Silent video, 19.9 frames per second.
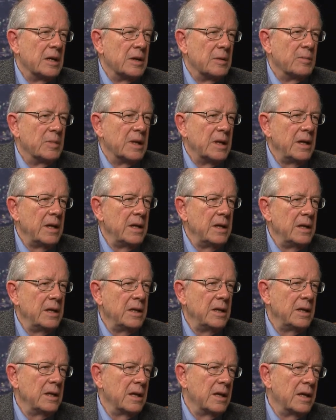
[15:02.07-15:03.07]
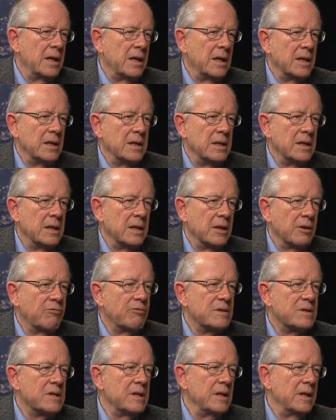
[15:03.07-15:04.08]
But he and
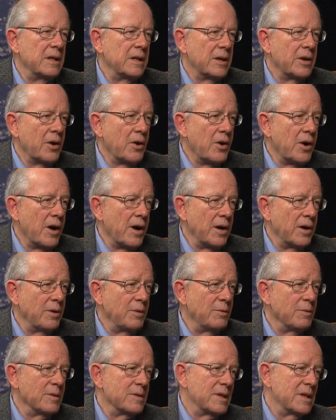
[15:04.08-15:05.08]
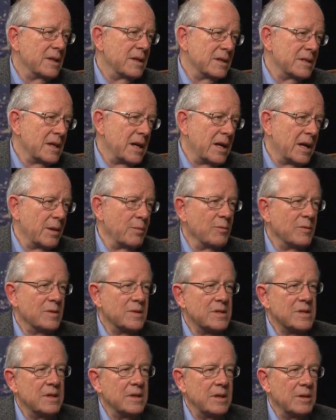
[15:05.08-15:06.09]
Christine Lagarde, who at the time
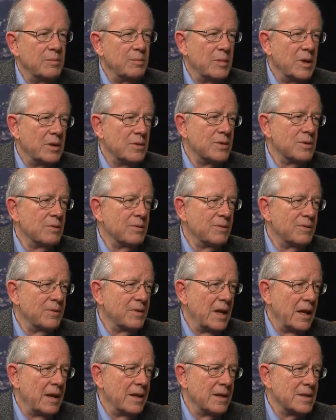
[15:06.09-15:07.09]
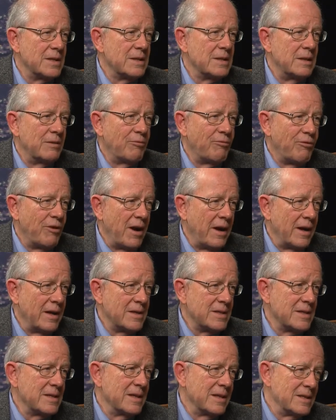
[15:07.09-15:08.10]
was the Minister of Finance in
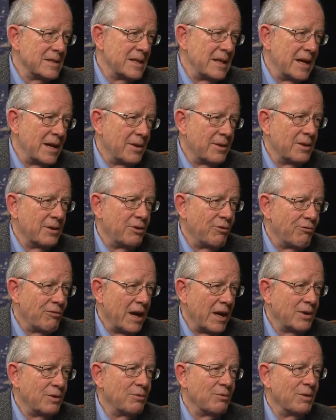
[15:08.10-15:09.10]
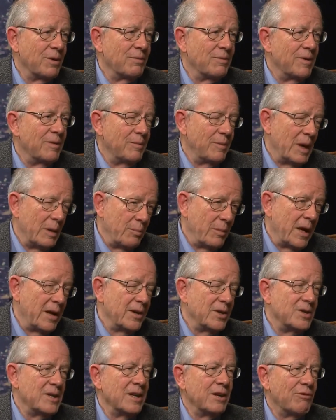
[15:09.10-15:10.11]
France and is now the
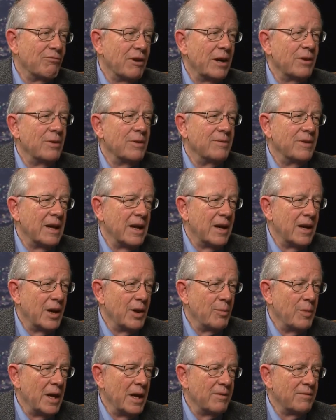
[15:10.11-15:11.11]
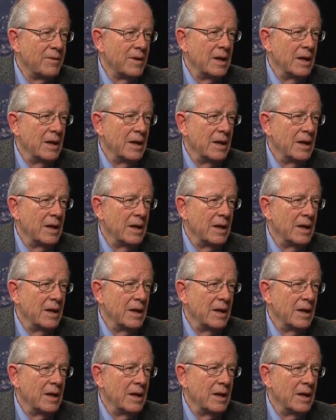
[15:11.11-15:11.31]
managing director of the IMF,